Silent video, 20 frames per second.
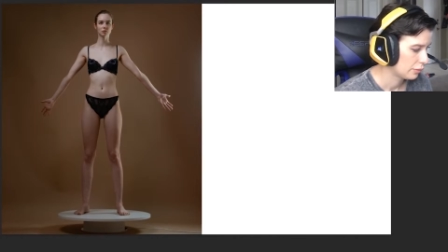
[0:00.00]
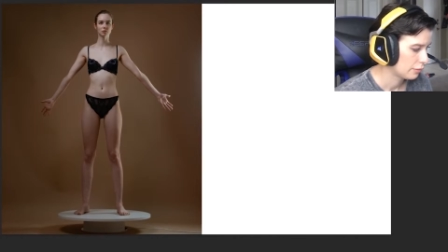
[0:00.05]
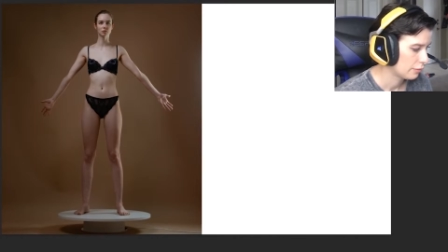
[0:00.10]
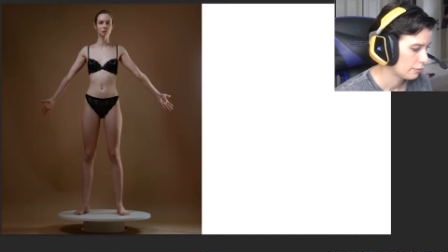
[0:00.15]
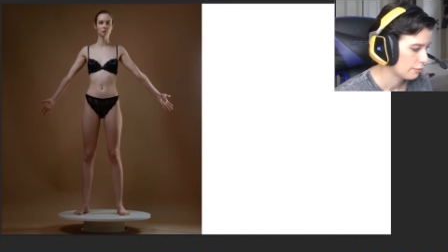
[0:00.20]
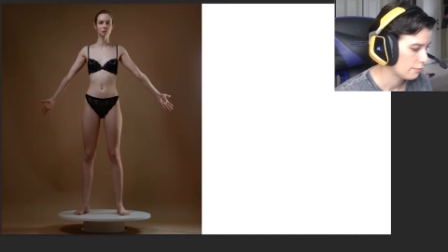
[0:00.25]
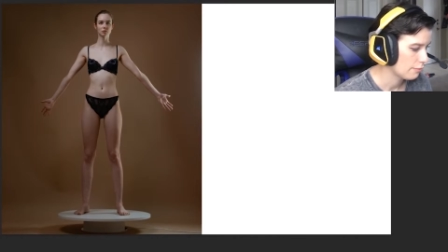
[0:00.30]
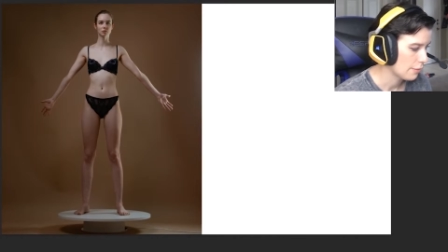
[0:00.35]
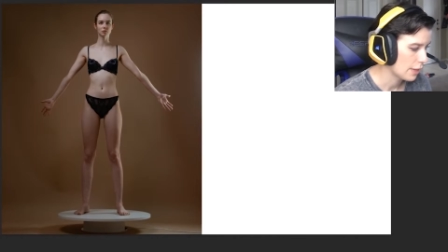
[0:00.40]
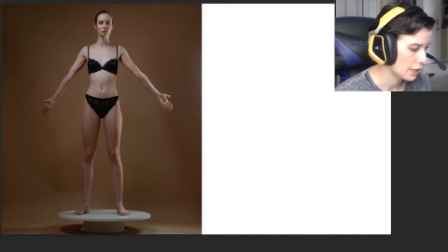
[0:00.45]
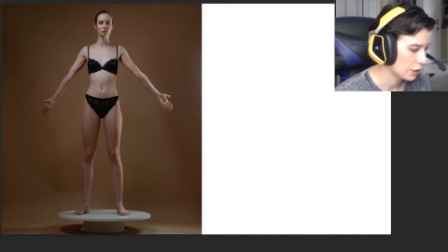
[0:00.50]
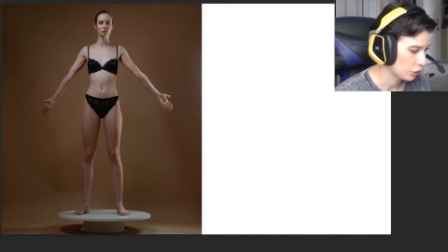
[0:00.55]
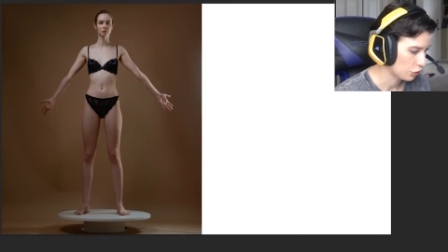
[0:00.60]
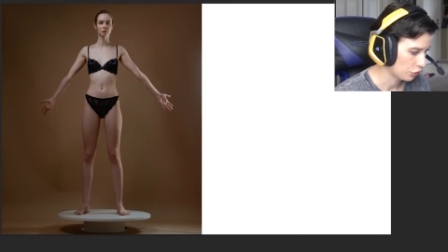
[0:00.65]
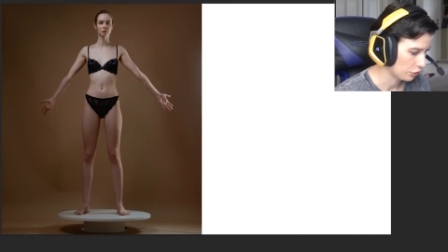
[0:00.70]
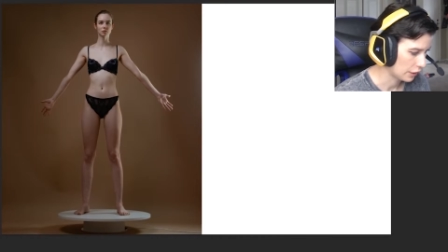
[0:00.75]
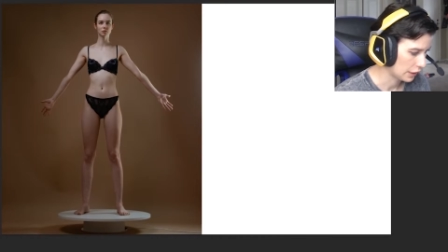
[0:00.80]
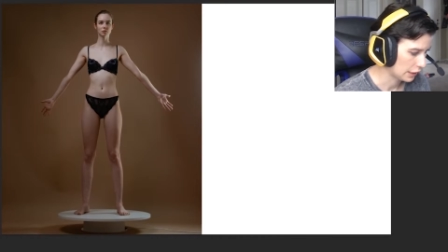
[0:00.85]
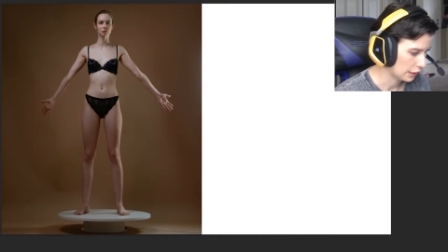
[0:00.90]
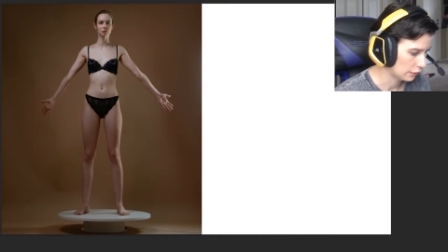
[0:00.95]

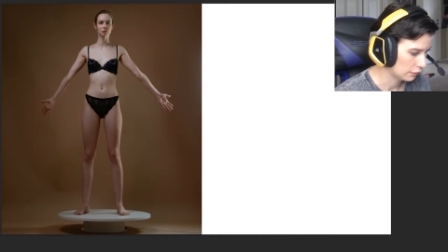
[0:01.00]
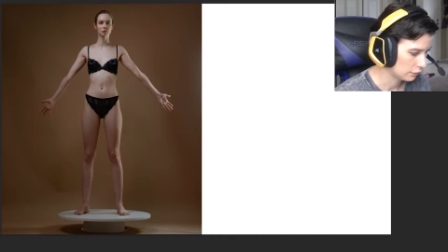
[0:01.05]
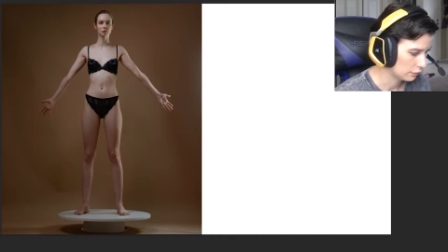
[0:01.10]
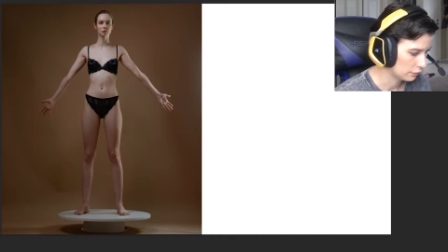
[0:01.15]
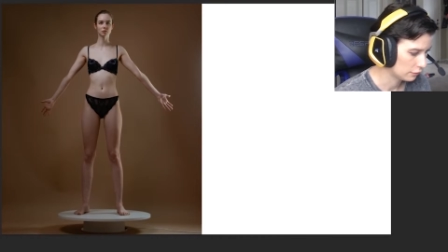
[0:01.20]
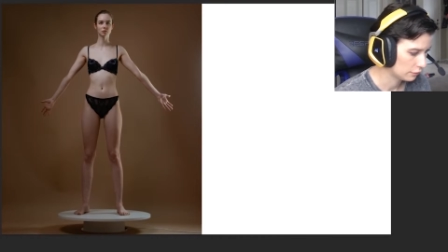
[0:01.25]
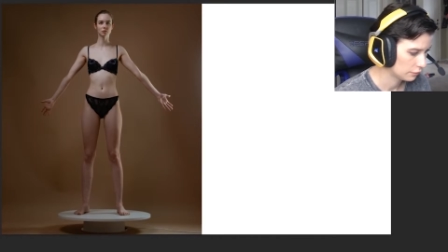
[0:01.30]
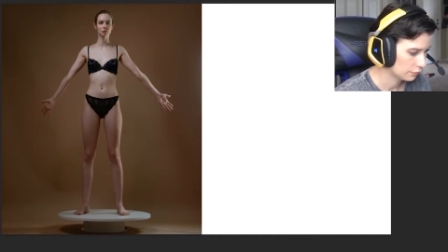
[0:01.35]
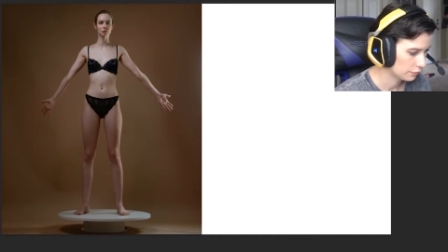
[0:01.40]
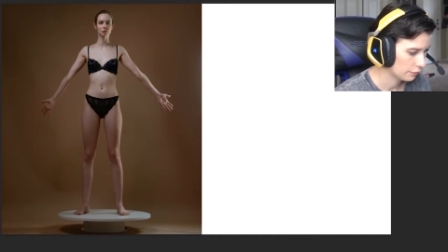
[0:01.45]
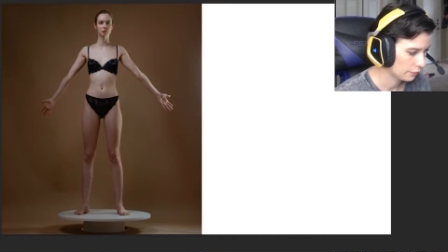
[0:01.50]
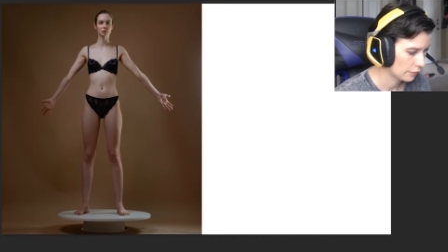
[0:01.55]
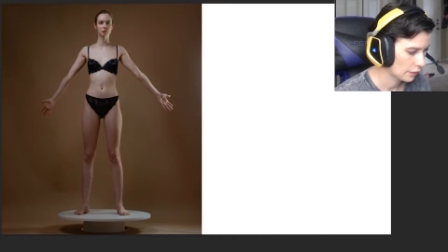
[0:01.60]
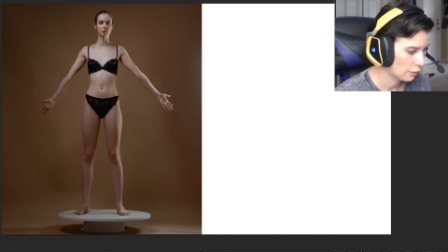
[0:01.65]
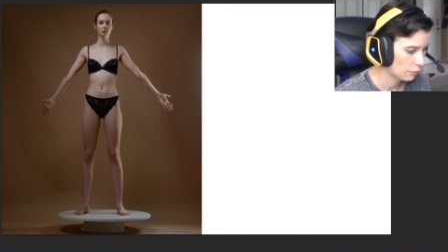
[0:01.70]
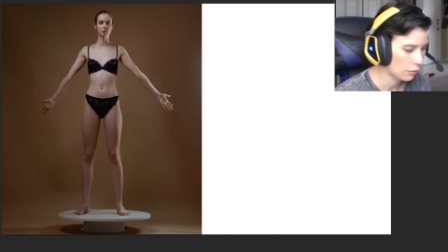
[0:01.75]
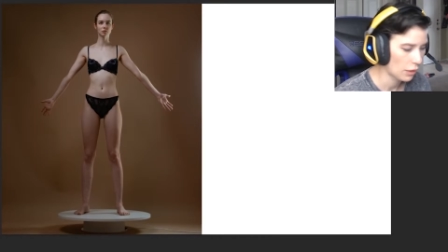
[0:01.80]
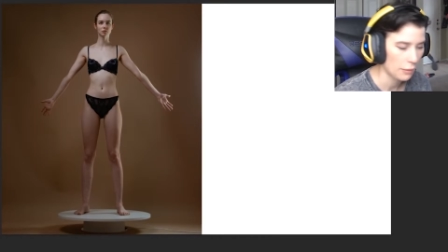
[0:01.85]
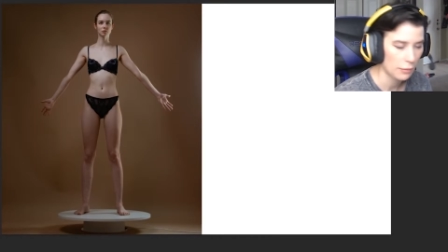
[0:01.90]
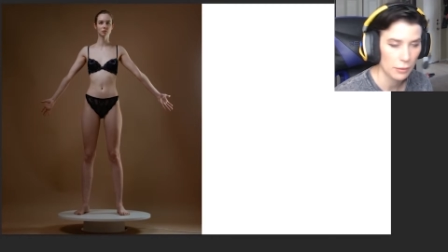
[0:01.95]
measuring,
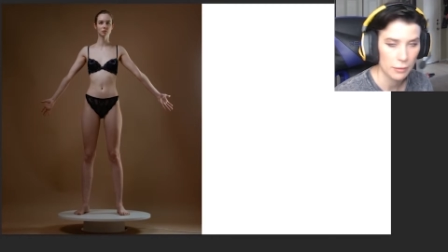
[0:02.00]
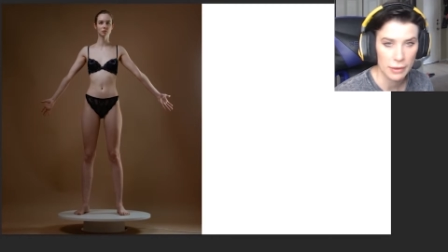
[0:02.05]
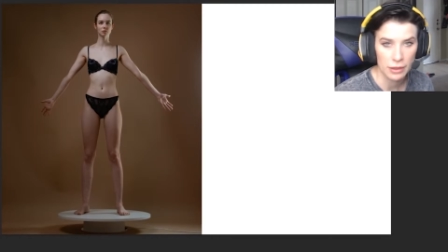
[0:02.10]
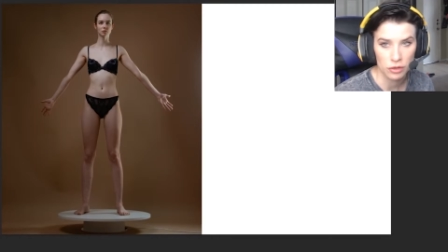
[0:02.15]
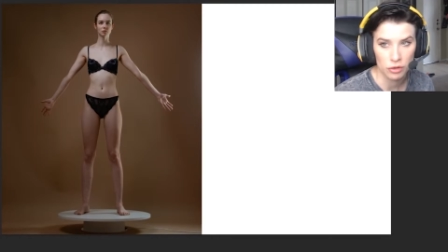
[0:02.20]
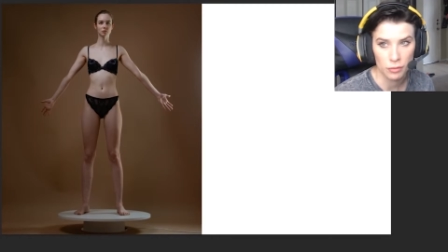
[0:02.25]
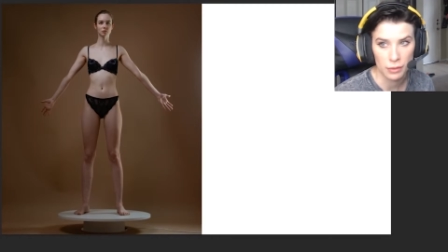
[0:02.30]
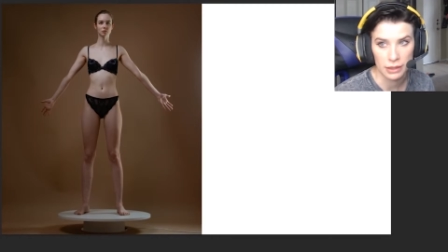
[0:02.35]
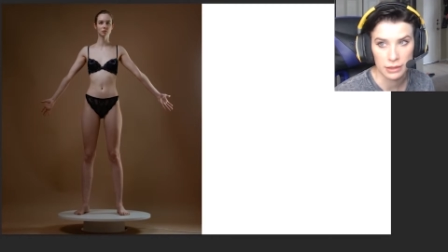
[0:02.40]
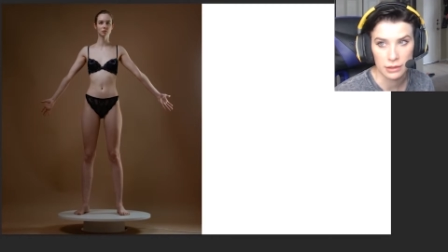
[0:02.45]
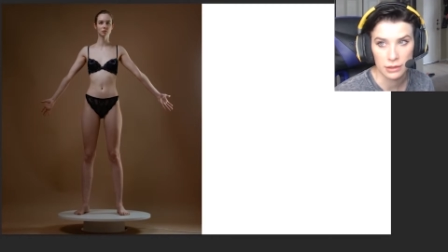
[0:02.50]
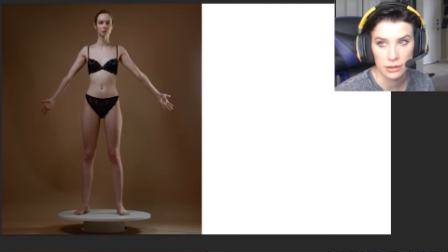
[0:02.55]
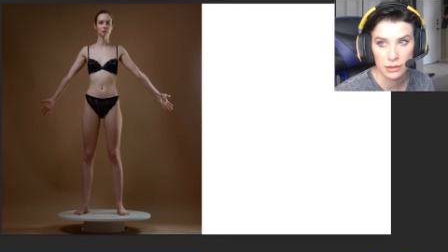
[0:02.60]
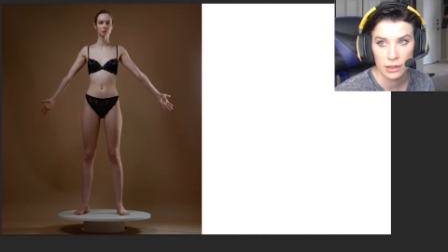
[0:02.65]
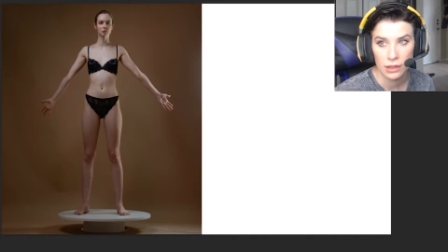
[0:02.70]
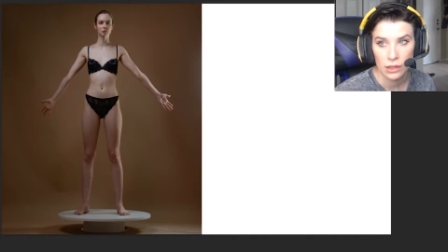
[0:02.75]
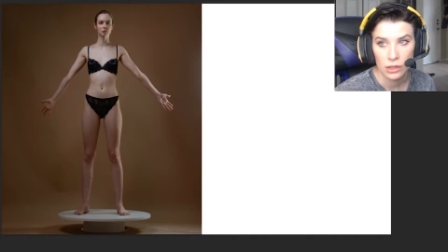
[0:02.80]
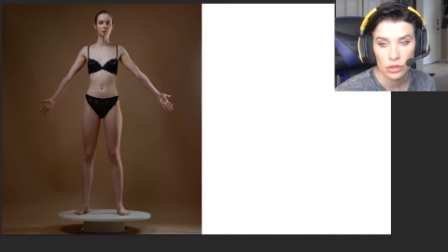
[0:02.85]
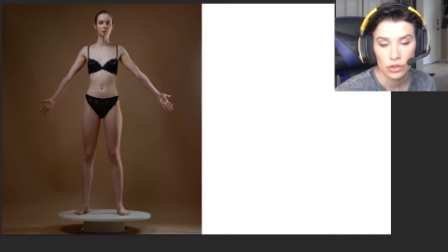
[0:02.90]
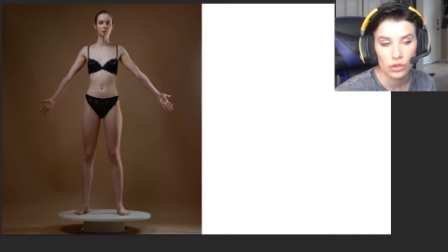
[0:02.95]
proper measurements,
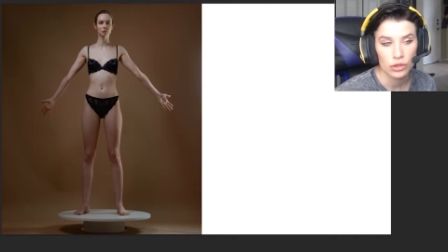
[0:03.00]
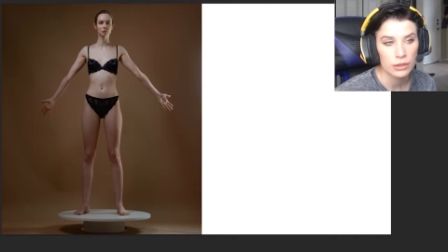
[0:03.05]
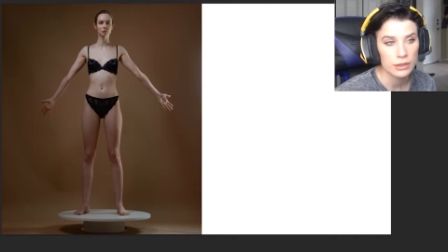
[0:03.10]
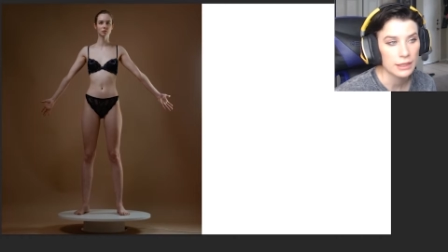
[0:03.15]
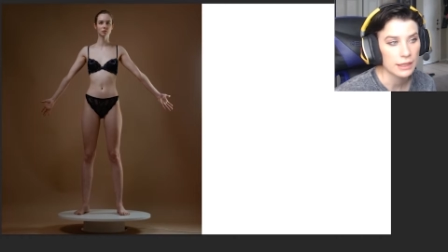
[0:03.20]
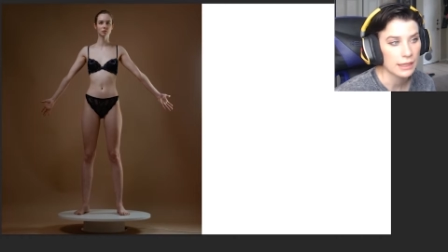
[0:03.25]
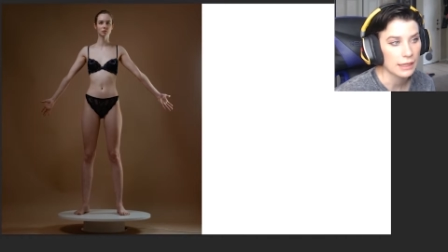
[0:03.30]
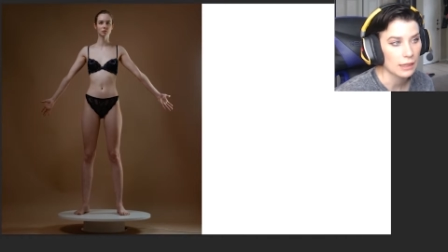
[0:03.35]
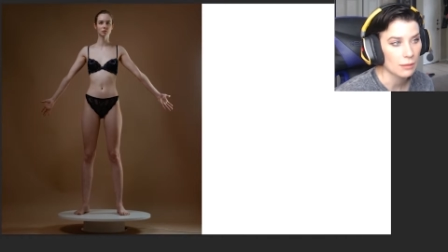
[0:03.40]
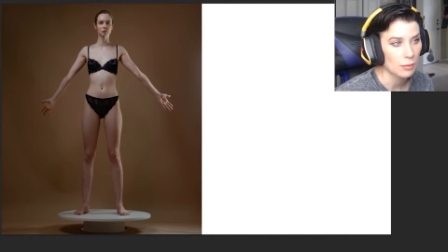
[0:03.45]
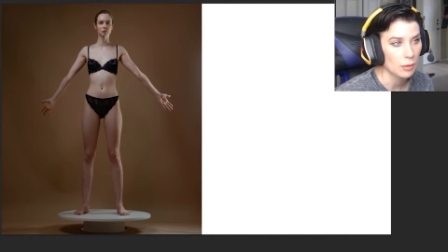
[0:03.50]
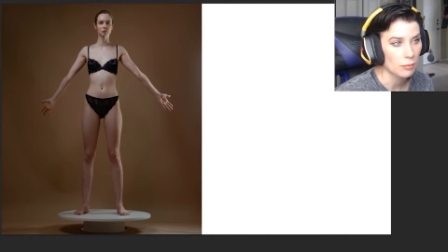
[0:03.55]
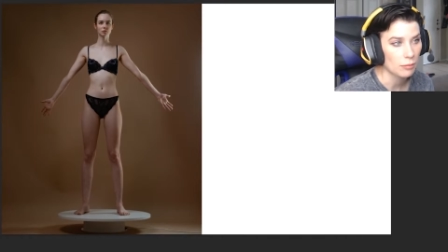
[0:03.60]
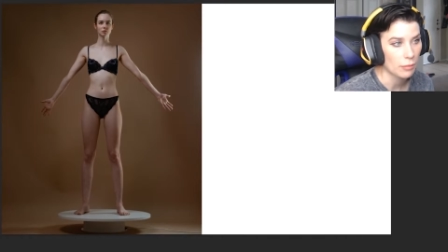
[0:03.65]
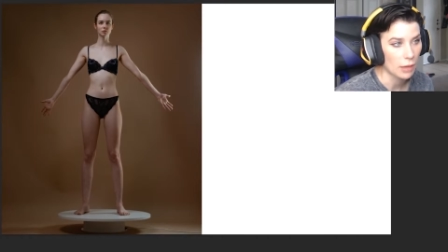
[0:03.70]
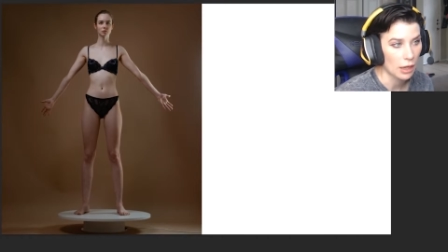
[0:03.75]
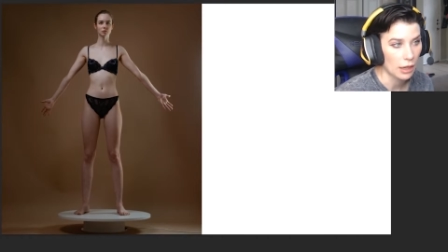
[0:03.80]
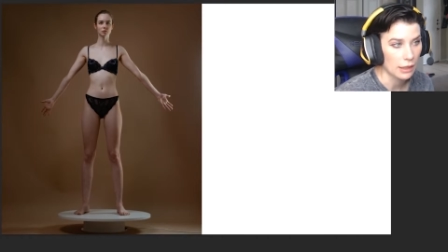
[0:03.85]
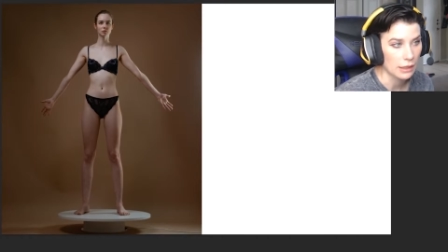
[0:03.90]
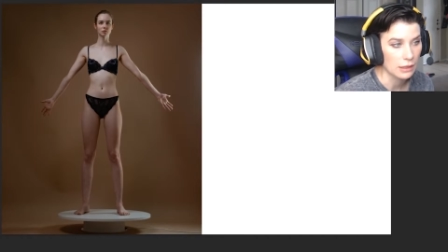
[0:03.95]
just to keep in
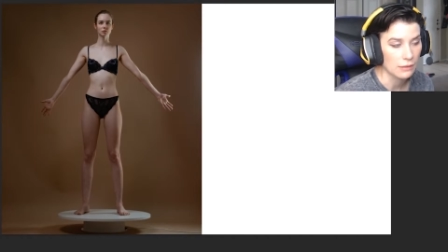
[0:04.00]
mind.